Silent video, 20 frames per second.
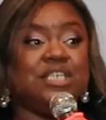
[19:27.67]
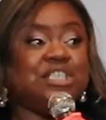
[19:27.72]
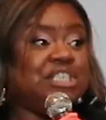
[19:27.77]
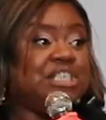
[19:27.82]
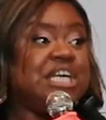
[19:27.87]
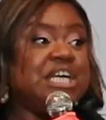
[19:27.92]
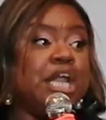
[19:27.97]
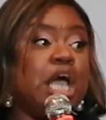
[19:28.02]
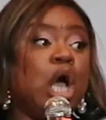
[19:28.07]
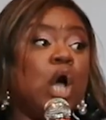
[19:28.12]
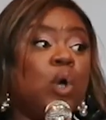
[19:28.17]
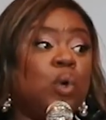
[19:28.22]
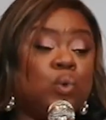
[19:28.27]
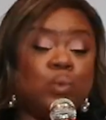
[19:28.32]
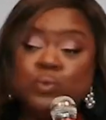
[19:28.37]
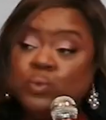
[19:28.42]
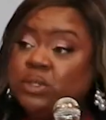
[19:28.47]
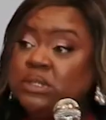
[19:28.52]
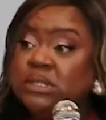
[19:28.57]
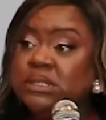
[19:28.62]
She
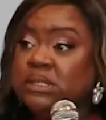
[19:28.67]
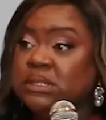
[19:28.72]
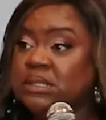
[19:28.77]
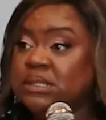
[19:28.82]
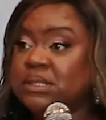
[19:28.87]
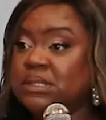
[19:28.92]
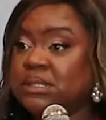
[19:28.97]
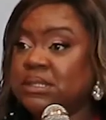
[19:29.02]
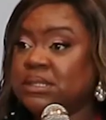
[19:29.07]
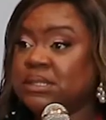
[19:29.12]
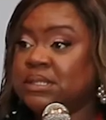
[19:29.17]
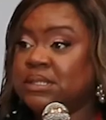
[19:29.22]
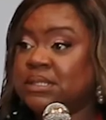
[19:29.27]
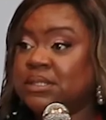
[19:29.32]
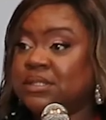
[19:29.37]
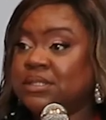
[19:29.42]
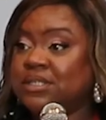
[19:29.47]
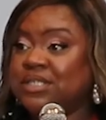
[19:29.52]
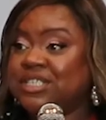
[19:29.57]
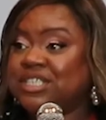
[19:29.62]
knows.
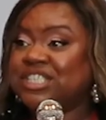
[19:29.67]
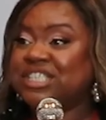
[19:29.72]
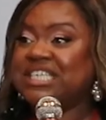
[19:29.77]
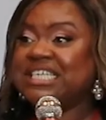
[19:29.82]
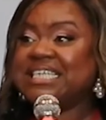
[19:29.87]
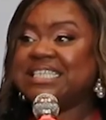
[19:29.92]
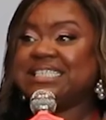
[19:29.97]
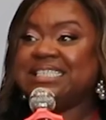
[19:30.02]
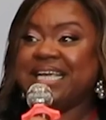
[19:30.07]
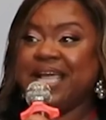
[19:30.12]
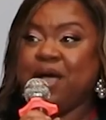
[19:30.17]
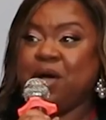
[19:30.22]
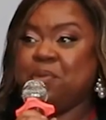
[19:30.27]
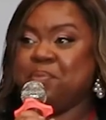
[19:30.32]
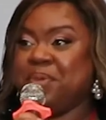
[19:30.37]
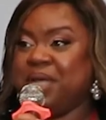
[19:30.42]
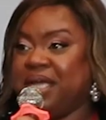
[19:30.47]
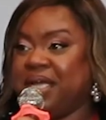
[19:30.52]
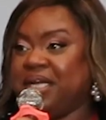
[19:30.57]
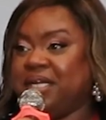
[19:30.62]
She can
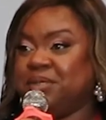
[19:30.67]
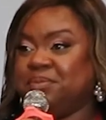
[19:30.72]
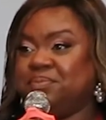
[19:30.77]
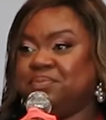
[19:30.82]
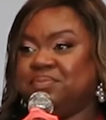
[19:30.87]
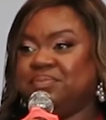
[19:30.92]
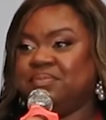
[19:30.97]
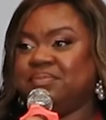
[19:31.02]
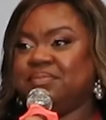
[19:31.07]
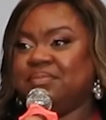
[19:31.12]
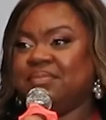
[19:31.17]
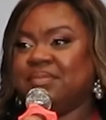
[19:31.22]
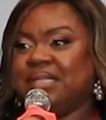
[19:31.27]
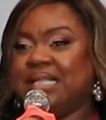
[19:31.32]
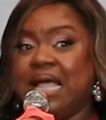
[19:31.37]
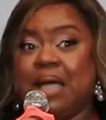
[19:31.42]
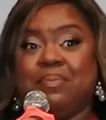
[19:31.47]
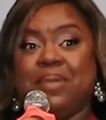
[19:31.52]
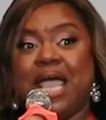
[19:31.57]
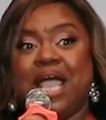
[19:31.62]
tell me.
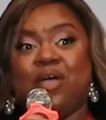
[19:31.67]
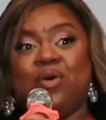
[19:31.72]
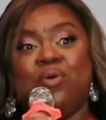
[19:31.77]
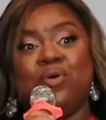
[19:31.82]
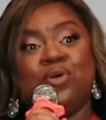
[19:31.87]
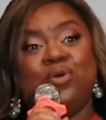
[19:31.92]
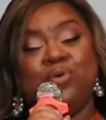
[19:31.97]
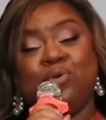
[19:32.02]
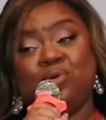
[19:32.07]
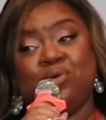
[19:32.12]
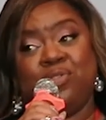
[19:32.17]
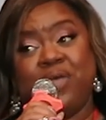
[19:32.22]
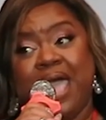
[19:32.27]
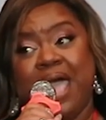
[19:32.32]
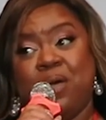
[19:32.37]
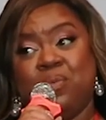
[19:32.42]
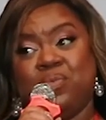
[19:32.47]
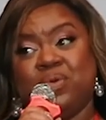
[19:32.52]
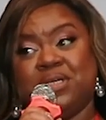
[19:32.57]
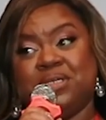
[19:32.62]
I'm not gonna Google
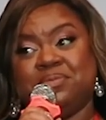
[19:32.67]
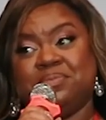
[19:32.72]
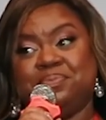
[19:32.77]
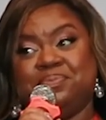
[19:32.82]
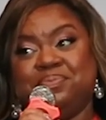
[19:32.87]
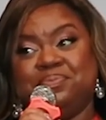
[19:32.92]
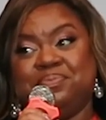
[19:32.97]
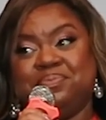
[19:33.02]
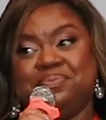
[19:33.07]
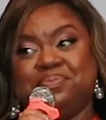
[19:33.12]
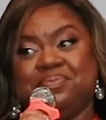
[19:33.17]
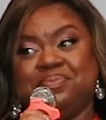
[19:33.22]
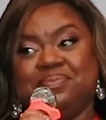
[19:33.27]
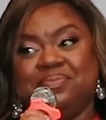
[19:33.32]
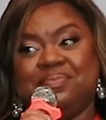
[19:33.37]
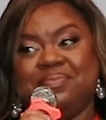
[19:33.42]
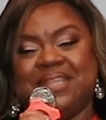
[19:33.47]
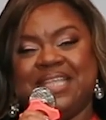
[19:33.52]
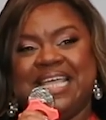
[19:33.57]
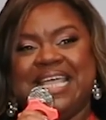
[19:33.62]
that one.
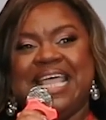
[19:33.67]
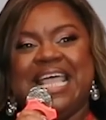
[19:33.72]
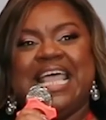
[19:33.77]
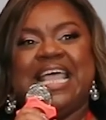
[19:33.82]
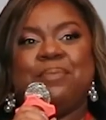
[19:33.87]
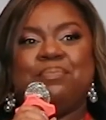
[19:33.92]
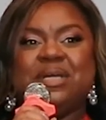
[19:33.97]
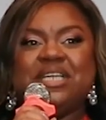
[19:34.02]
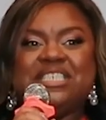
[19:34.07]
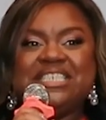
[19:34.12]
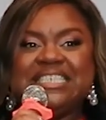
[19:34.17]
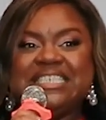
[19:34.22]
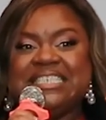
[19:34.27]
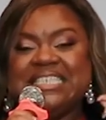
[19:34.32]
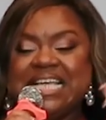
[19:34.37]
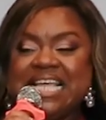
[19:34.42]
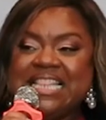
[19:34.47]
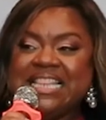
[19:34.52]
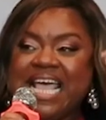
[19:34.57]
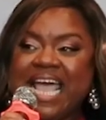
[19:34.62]
But
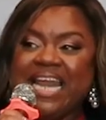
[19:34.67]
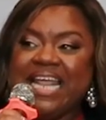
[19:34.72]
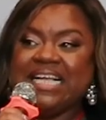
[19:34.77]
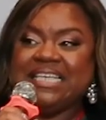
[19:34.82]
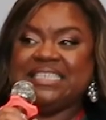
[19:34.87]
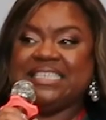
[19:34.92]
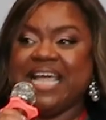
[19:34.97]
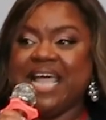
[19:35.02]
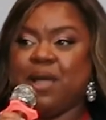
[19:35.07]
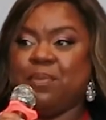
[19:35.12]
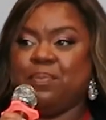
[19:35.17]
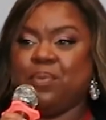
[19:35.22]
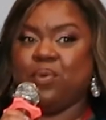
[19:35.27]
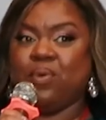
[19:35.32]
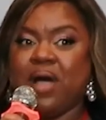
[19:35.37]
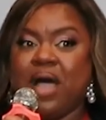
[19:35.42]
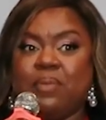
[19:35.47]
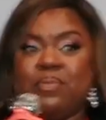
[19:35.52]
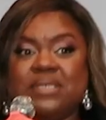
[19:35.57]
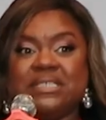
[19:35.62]
just in that
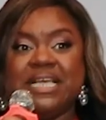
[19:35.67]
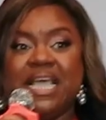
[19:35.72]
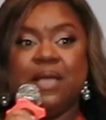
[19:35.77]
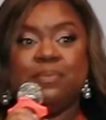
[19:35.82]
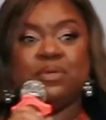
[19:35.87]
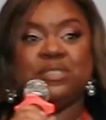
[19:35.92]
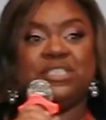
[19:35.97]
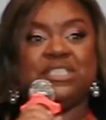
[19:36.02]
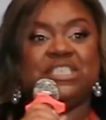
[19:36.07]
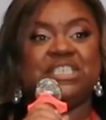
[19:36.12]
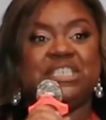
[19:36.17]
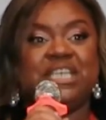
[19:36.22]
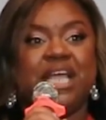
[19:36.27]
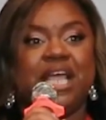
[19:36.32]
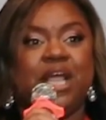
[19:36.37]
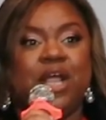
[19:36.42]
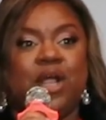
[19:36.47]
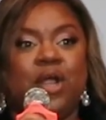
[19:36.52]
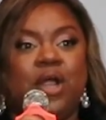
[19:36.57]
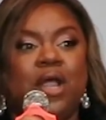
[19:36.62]
example, I was able to
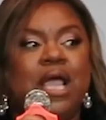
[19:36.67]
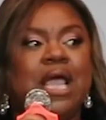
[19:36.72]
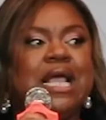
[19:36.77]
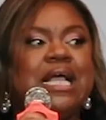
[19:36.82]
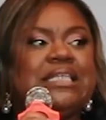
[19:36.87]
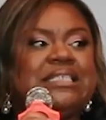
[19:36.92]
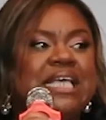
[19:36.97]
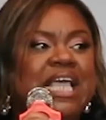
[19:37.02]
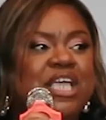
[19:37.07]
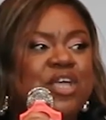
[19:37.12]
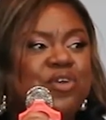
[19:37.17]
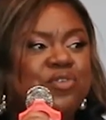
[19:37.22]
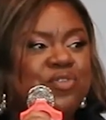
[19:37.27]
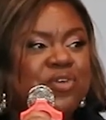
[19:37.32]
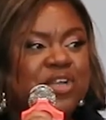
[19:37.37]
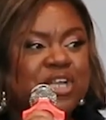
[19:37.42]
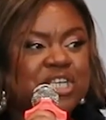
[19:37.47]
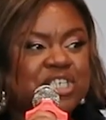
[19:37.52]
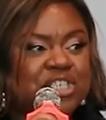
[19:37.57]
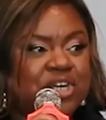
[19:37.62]
share, take you
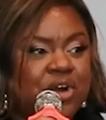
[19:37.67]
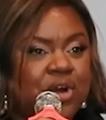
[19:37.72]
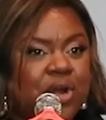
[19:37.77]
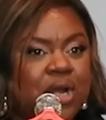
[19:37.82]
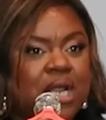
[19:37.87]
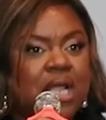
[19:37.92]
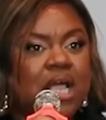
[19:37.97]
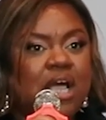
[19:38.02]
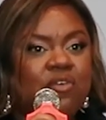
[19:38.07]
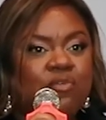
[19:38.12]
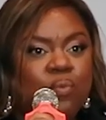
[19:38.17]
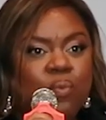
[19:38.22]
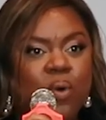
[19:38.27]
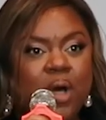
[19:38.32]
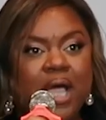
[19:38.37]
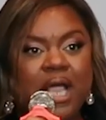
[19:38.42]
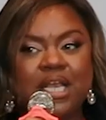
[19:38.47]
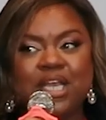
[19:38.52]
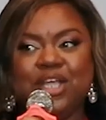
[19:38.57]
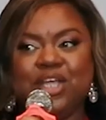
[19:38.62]
through the journey of
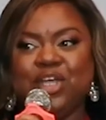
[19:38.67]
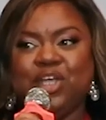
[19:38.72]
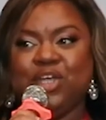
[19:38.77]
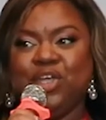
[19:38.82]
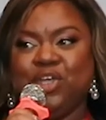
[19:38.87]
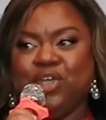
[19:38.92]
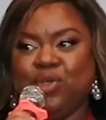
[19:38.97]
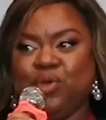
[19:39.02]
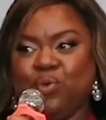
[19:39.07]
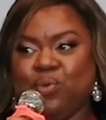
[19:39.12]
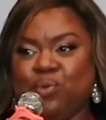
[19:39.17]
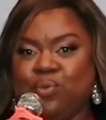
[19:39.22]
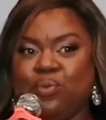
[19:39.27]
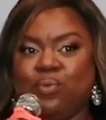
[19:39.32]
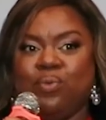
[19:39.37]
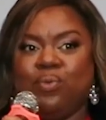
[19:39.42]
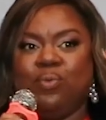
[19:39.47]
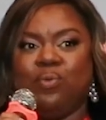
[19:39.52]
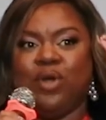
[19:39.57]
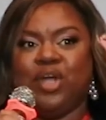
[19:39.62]
what
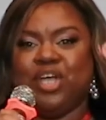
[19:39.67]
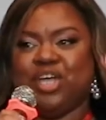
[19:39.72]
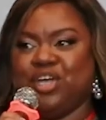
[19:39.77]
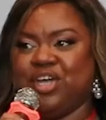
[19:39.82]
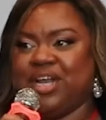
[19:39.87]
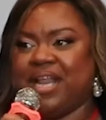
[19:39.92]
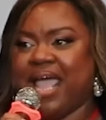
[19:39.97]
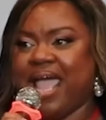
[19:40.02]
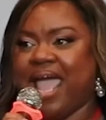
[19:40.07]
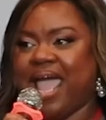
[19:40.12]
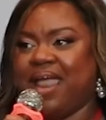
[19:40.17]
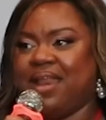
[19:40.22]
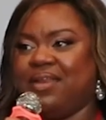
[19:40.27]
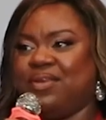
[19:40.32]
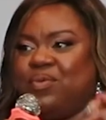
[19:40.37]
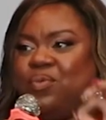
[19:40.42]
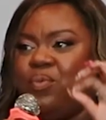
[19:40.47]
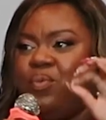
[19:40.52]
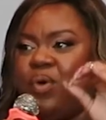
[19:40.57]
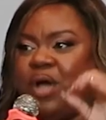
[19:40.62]
you good at,
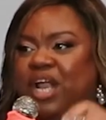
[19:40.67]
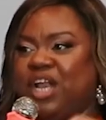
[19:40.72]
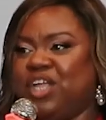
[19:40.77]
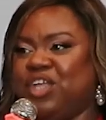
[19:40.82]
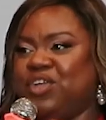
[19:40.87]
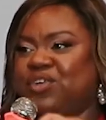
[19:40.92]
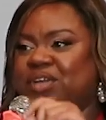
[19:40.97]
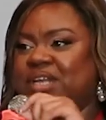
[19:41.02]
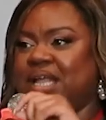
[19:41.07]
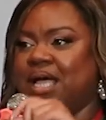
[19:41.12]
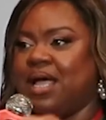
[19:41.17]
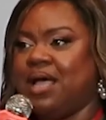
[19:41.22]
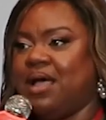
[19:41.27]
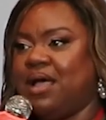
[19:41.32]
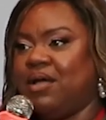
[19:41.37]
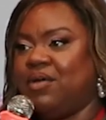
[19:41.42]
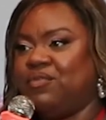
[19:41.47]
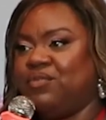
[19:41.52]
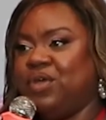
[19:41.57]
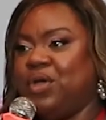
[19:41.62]
what you
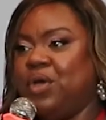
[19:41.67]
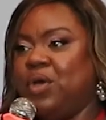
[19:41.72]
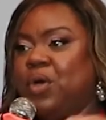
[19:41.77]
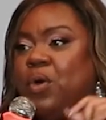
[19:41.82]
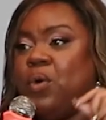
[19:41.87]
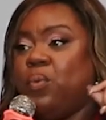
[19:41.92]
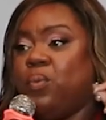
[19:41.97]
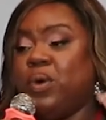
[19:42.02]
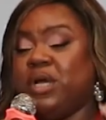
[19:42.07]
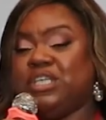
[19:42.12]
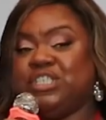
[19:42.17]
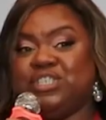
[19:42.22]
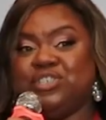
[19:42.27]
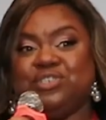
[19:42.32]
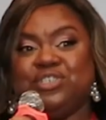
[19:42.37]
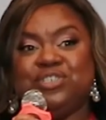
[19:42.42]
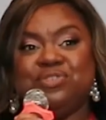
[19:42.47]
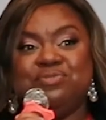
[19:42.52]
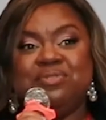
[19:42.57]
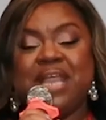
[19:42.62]
love, what
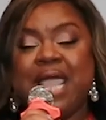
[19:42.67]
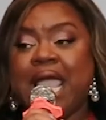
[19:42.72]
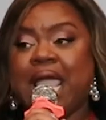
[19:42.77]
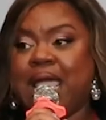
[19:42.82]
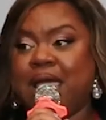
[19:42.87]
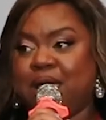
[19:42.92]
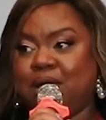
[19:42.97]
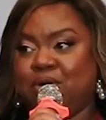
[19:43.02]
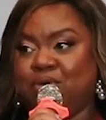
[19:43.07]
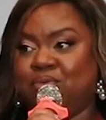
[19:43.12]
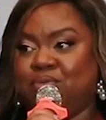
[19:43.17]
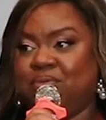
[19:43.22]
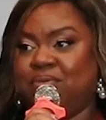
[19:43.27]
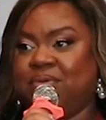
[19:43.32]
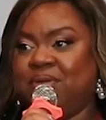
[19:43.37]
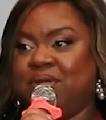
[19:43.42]
you do now,